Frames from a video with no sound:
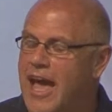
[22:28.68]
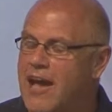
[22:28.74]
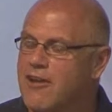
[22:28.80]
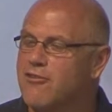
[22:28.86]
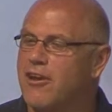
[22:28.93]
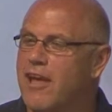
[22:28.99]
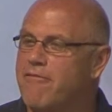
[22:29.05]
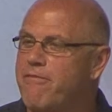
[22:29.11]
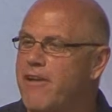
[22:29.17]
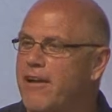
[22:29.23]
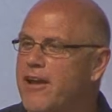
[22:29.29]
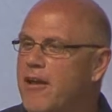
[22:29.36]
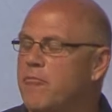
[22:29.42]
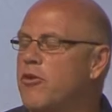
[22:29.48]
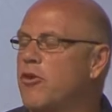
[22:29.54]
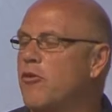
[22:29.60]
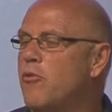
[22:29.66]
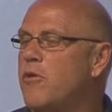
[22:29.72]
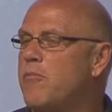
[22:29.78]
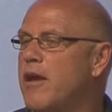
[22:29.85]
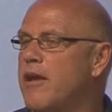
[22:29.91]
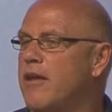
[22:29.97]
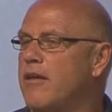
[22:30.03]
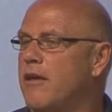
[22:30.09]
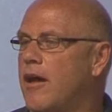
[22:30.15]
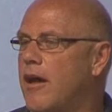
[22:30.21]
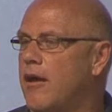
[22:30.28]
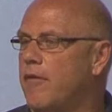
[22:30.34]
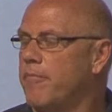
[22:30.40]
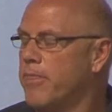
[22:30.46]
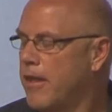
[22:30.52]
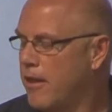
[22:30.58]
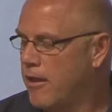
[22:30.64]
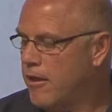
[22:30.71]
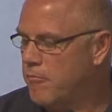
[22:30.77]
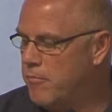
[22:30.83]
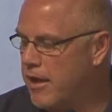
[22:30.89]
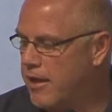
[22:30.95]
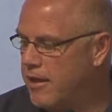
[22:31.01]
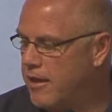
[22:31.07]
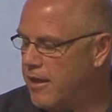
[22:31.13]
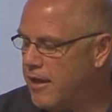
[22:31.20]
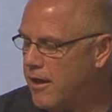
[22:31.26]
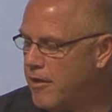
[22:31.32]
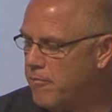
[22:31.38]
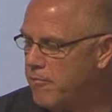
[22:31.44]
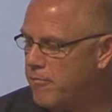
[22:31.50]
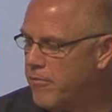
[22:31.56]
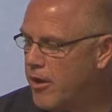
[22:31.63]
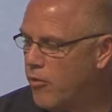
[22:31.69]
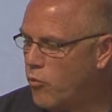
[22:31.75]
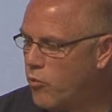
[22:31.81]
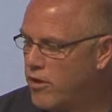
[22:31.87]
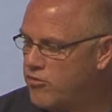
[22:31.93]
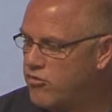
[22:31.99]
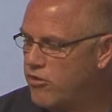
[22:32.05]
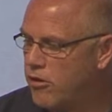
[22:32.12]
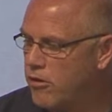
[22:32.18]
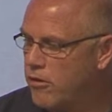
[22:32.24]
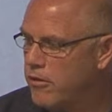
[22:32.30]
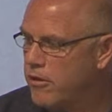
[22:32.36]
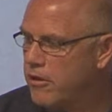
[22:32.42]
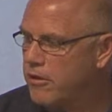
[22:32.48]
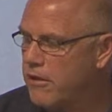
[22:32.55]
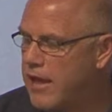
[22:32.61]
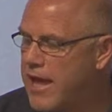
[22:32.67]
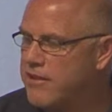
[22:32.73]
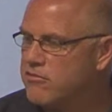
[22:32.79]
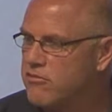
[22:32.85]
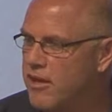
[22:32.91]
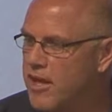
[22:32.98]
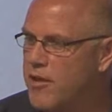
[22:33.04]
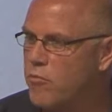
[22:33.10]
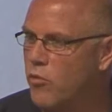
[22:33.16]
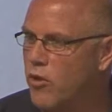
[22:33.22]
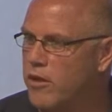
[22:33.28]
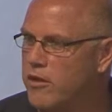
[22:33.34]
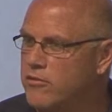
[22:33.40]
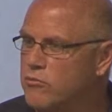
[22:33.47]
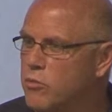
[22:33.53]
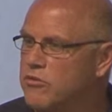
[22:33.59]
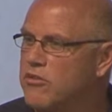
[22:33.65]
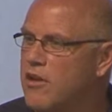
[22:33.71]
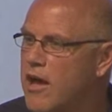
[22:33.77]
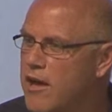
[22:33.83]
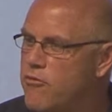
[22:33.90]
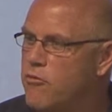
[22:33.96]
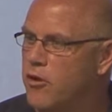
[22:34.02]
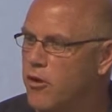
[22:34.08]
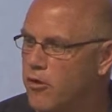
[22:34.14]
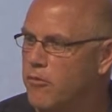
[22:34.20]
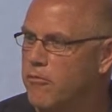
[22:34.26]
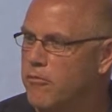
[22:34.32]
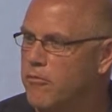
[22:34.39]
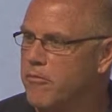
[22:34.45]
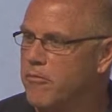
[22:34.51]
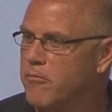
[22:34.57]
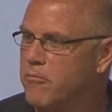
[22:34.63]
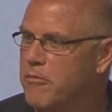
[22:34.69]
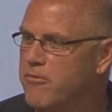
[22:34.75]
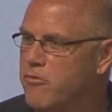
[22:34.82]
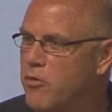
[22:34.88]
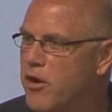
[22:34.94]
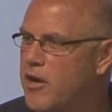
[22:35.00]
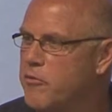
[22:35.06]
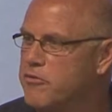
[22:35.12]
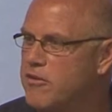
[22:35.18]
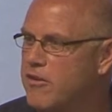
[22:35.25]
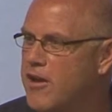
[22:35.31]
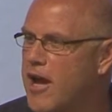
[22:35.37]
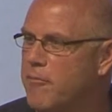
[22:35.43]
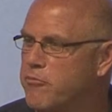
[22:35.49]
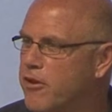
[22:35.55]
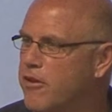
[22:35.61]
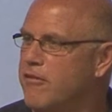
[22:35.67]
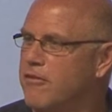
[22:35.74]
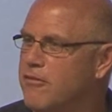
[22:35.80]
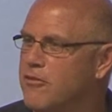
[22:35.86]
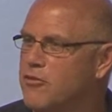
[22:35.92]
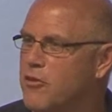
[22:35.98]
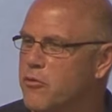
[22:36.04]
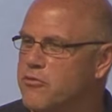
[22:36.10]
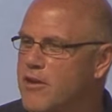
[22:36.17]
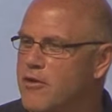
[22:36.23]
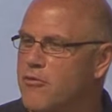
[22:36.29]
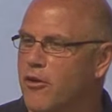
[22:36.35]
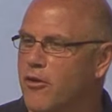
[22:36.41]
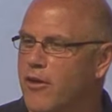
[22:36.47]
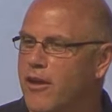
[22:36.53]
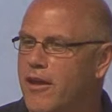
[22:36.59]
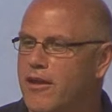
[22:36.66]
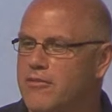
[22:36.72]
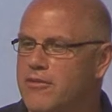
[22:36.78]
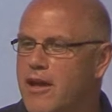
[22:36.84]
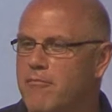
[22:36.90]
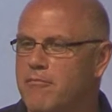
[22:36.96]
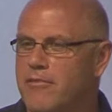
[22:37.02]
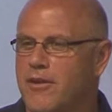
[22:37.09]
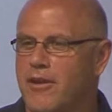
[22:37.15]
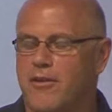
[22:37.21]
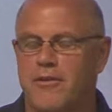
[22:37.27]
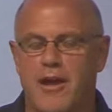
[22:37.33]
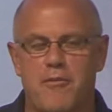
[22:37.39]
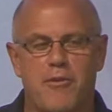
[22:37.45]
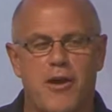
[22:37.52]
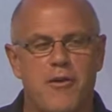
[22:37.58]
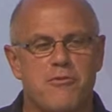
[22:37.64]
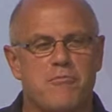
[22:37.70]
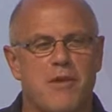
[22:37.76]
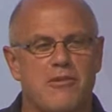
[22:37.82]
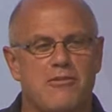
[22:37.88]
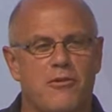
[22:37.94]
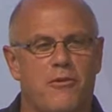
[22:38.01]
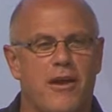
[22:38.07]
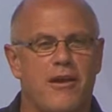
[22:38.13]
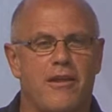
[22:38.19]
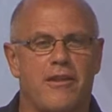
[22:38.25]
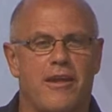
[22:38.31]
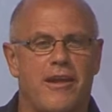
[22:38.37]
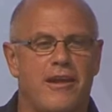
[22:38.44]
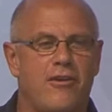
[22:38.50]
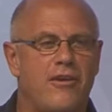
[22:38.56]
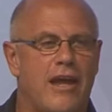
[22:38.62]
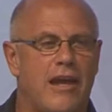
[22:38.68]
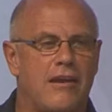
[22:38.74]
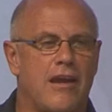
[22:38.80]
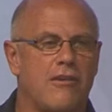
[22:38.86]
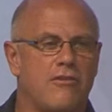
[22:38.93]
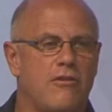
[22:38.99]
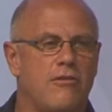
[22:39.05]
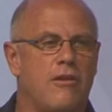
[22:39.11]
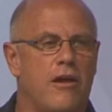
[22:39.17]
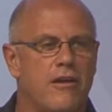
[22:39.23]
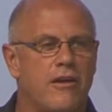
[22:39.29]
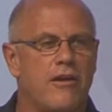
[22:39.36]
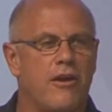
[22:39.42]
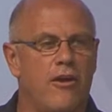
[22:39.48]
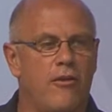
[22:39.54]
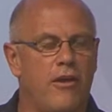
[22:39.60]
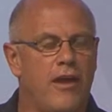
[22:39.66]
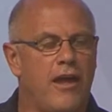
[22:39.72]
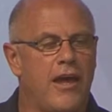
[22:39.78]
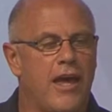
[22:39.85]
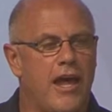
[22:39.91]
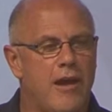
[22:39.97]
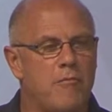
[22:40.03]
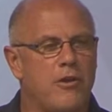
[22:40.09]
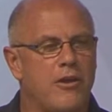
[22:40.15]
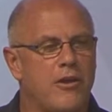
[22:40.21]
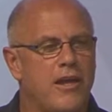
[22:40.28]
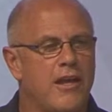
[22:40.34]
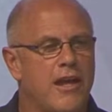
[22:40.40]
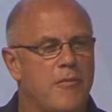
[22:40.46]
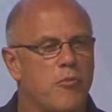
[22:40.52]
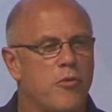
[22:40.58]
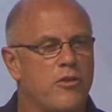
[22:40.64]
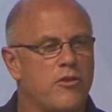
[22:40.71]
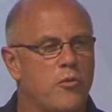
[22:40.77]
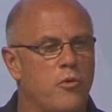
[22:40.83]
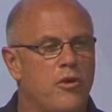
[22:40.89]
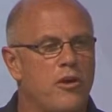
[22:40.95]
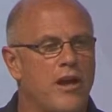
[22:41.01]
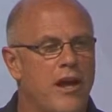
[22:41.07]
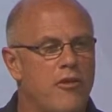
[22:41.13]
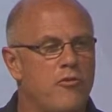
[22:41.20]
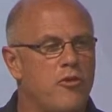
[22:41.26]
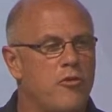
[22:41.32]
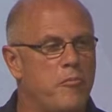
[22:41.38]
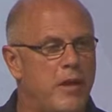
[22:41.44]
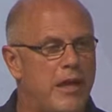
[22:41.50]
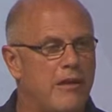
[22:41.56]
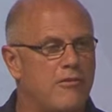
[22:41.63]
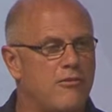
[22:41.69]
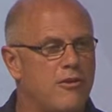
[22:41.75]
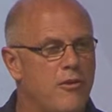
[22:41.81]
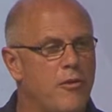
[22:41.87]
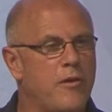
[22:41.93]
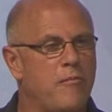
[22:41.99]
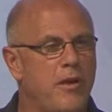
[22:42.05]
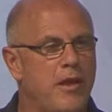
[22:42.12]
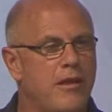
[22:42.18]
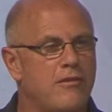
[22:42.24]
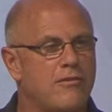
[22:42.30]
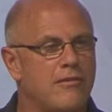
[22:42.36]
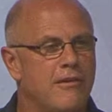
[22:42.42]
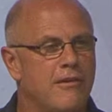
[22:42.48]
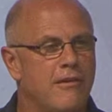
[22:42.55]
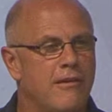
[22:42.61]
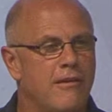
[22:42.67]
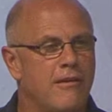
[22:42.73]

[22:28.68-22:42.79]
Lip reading: Actually, I found out, you know what my original last name was Unruh before I was adopted. So it was Unruh. So I was messing around on the internet not too long ago and I'm looking up what the word Unruh means. You know what it means?